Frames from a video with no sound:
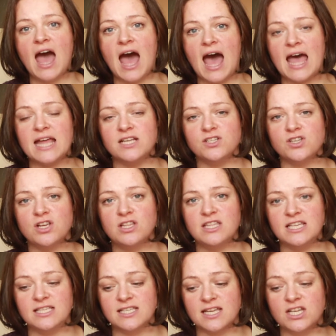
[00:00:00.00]
and
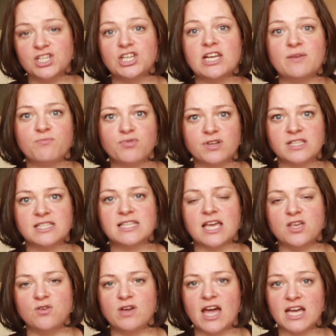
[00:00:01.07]
these initial imprints
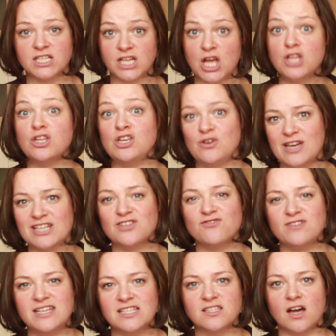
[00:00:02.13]
that you get, then you get a
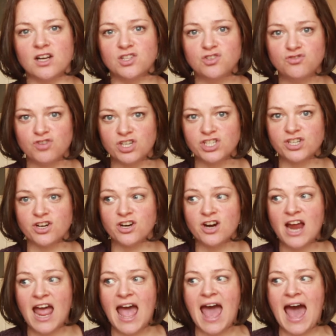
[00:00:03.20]
really solid structure,